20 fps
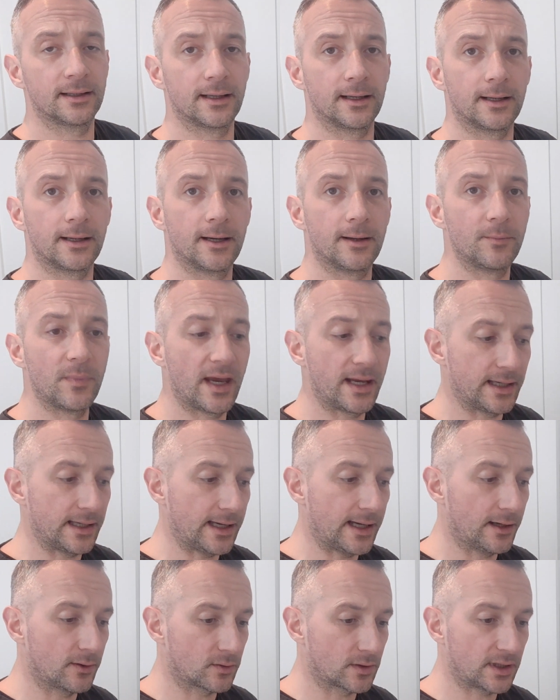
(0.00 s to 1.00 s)

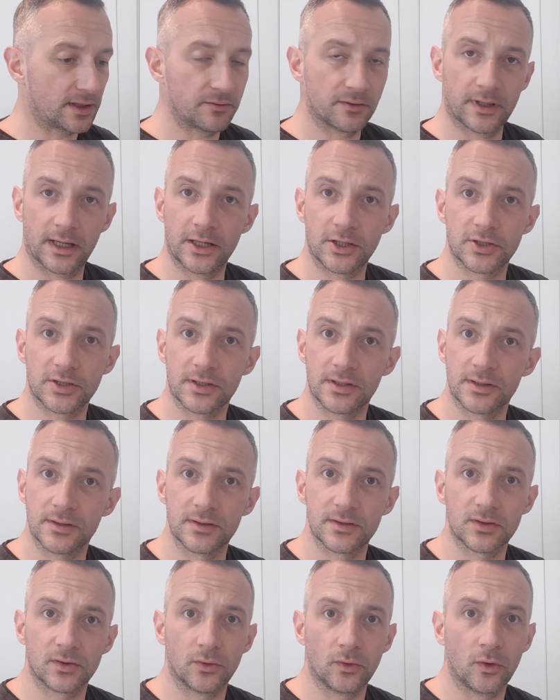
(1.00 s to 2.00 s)
any elderly
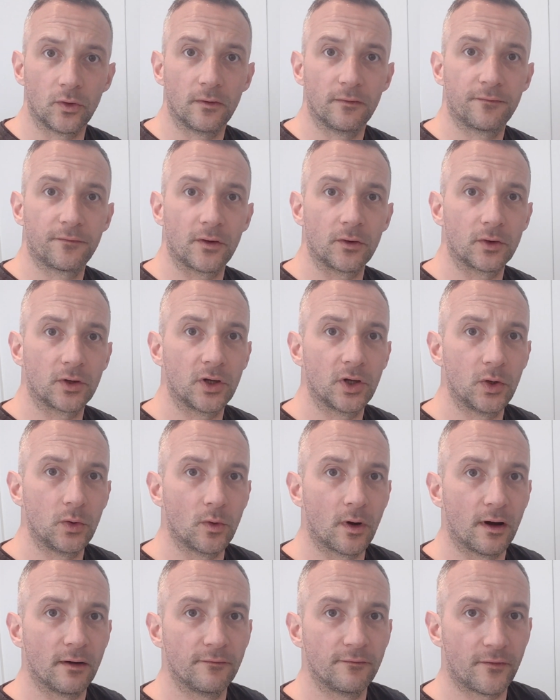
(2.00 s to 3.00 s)
relations or folk
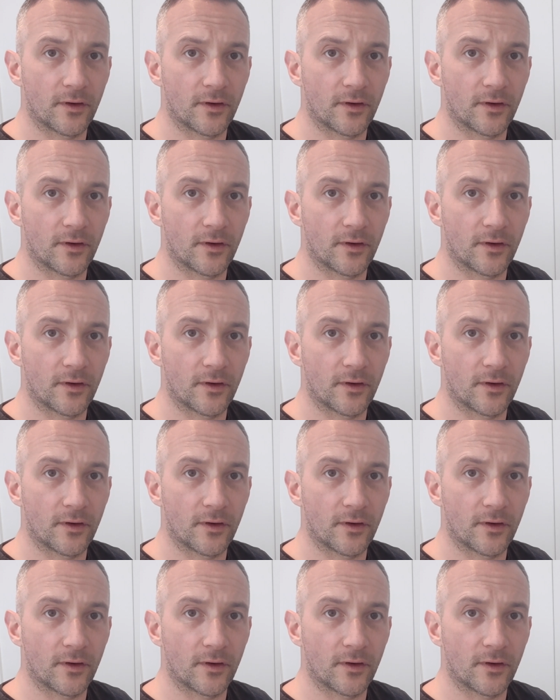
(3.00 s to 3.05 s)
who are